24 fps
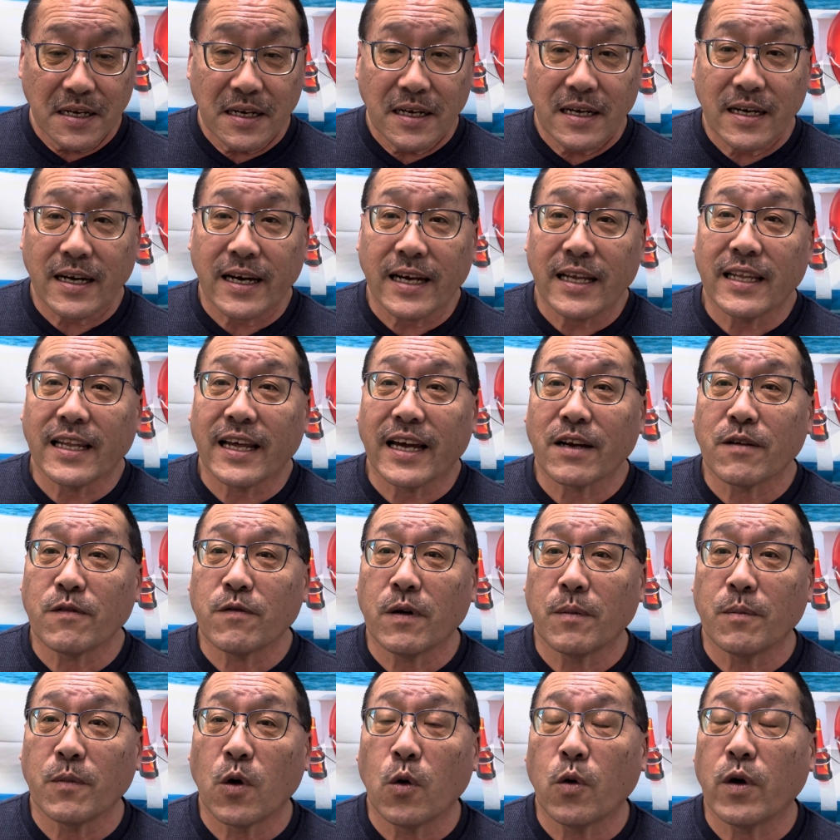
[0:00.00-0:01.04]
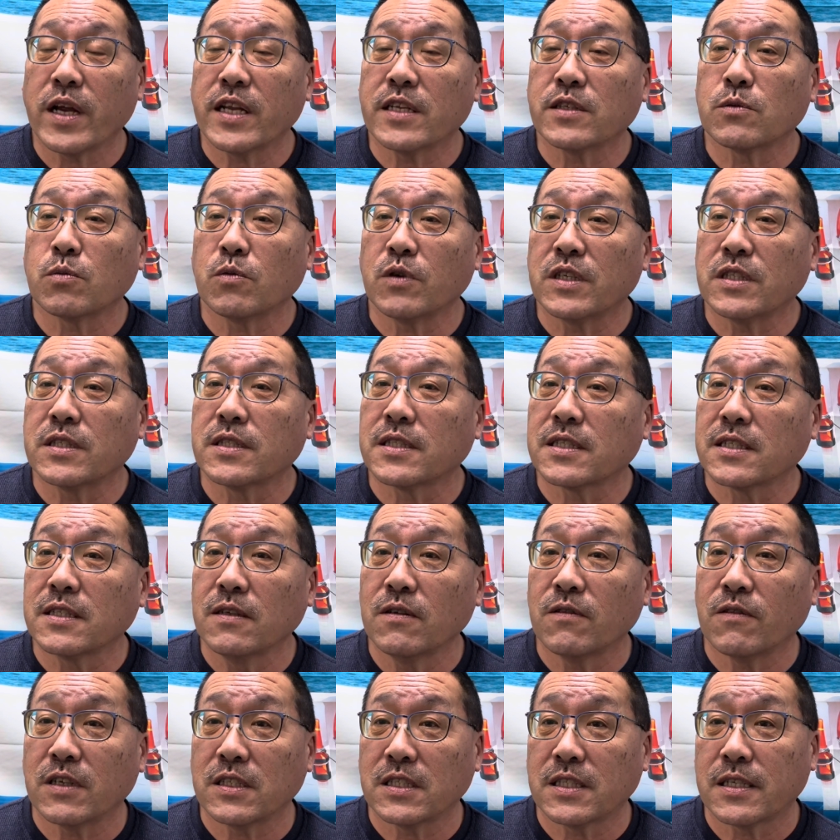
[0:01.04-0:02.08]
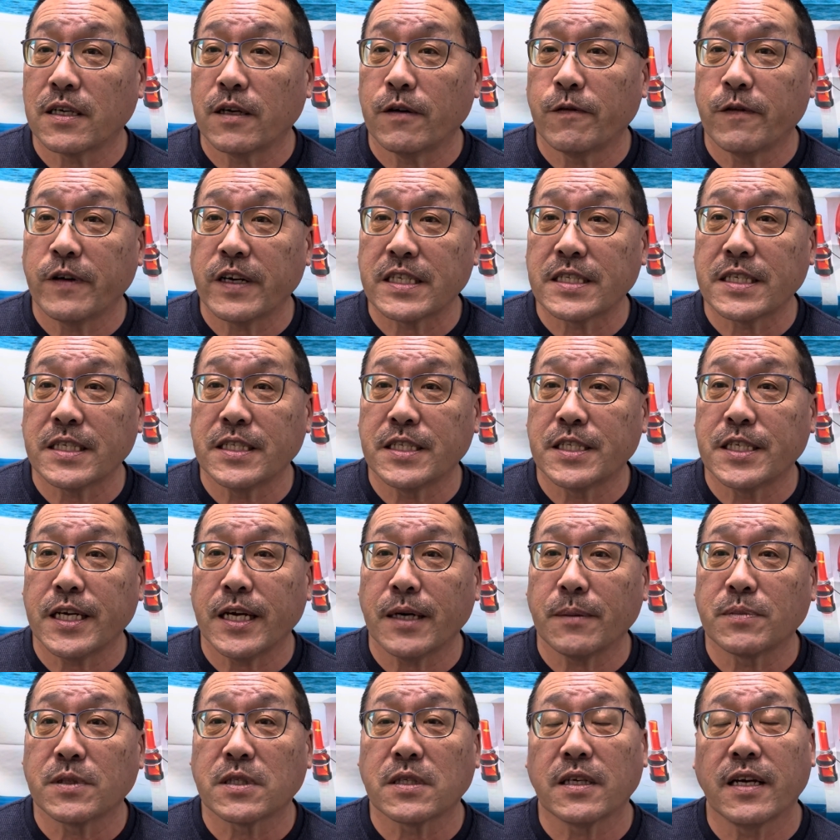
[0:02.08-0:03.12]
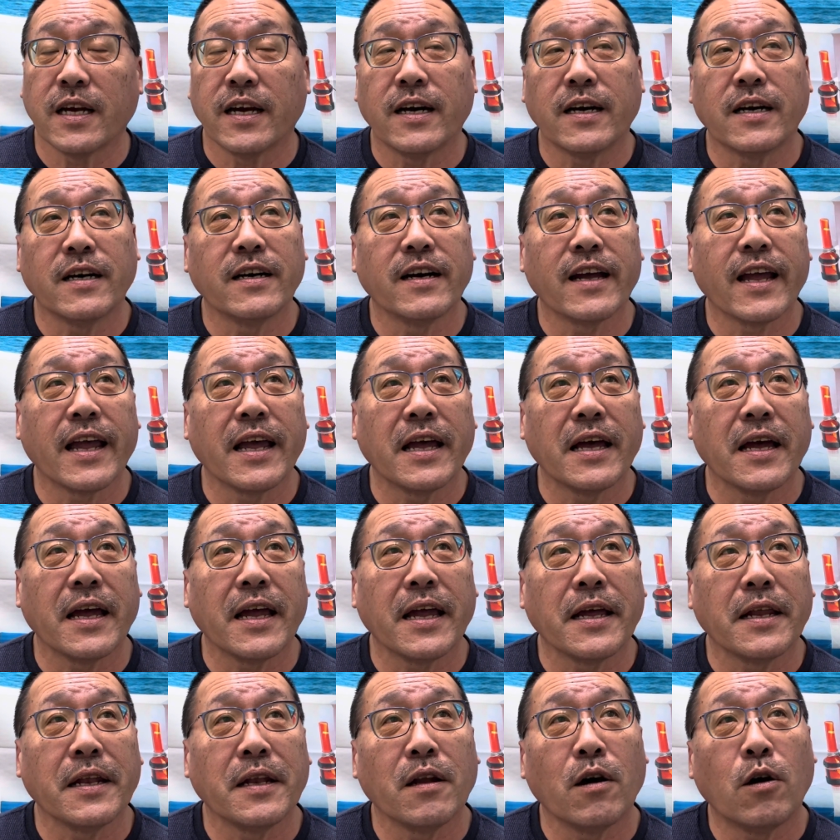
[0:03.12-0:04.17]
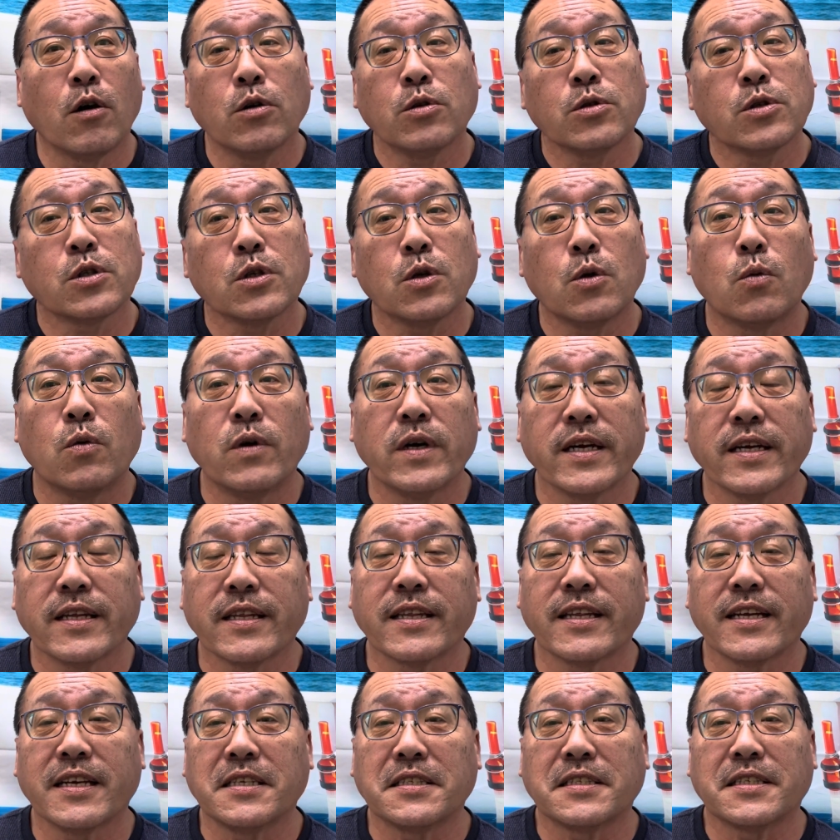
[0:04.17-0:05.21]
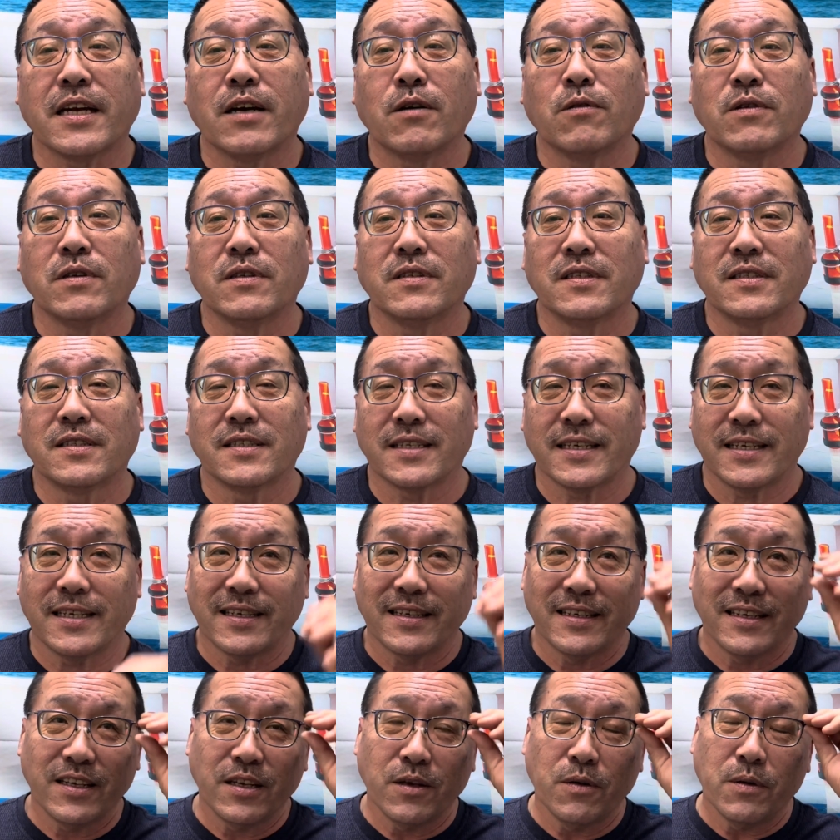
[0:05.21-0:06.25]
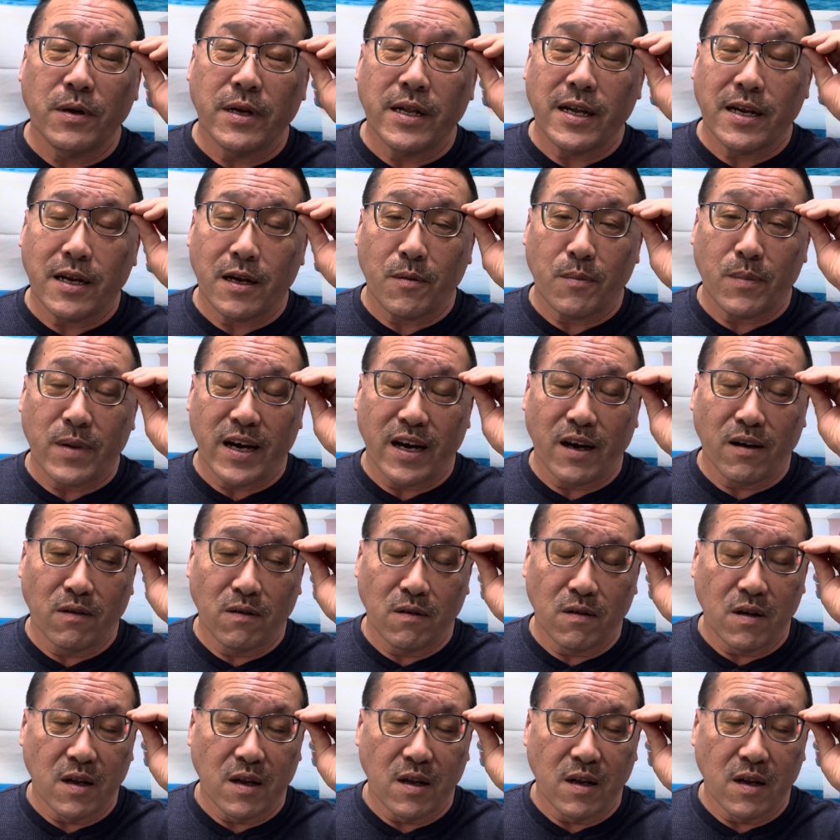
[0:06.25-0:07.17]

I liked from Quinn's was their fish and chips. And also one of the things that was unique about